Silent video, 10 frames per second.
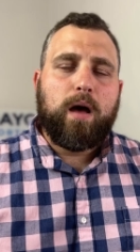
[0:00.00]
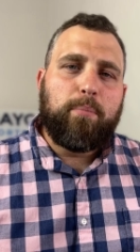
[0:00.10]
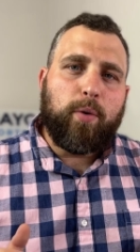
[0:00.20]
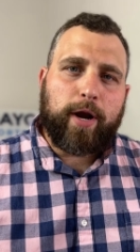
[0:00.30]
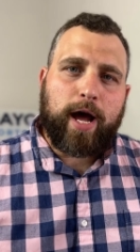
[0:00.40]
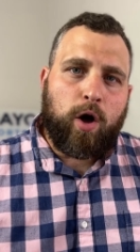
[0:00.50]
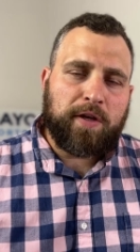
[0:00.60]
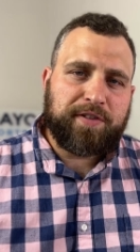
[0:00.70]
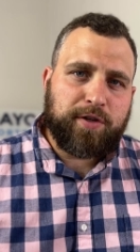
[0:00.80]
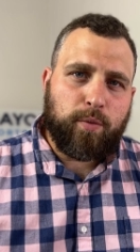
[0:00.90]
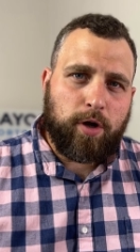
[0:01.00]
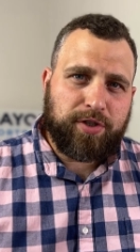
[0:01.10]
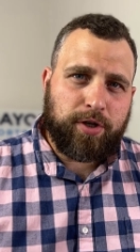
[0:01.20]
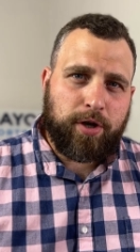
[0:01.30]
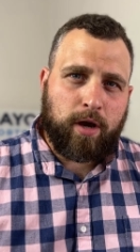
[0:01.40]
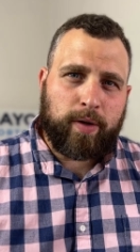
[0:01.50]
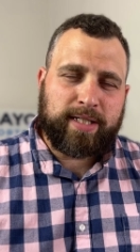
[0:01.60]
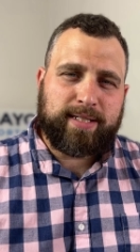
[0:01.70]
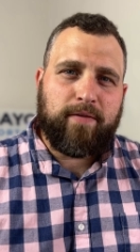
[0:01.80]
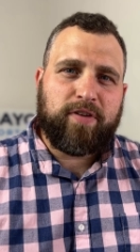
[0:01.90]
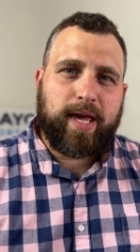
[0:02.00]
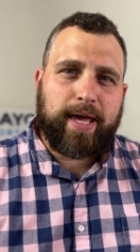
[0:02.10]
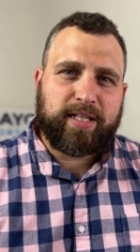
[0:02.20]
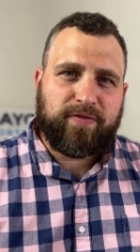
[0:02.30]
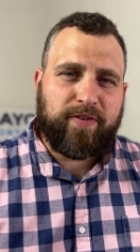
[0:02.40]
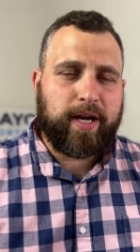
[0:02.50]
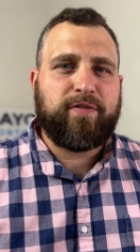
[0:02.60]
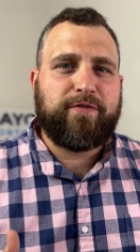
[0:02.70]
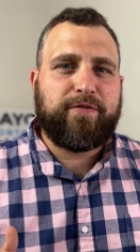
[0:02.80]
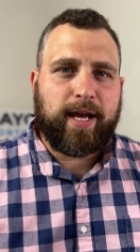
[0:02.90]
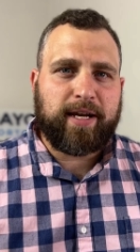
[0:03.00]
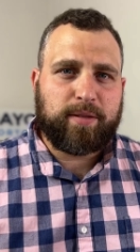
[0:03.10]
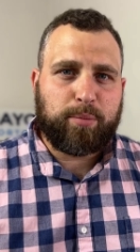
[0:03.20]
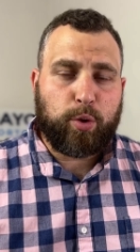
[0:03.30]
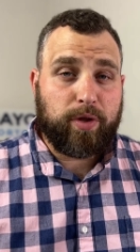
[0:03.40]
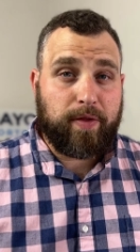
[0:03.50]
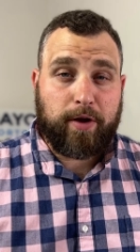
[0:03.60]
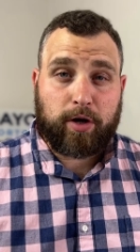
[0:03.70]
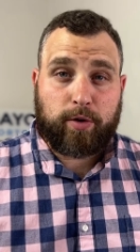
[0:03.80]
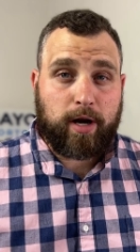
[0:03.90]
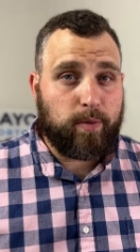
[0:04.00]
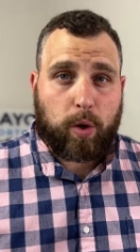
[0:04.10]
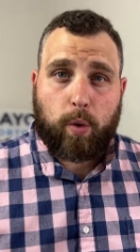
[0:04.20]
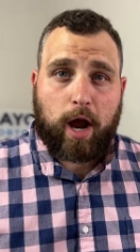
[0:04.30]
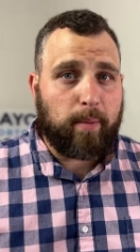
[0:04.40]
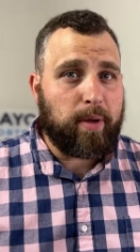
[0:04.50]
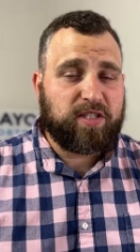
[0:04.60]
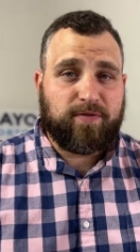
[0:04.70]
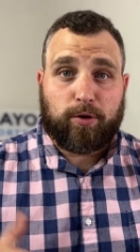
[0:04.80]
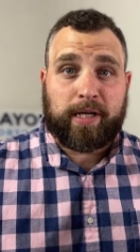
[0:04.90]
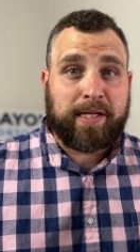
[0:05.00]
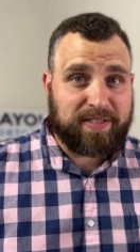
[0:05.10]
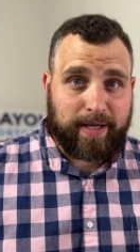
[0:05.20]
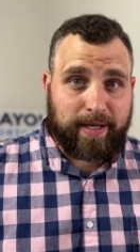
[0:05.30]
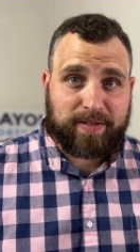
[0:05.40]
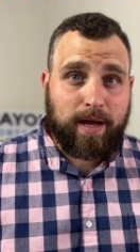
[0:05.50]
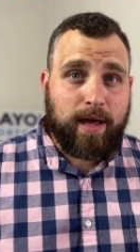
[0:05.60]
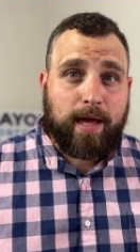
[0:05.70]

But what I also want you to know is that VA is very flexible within their credit requirements. For instance,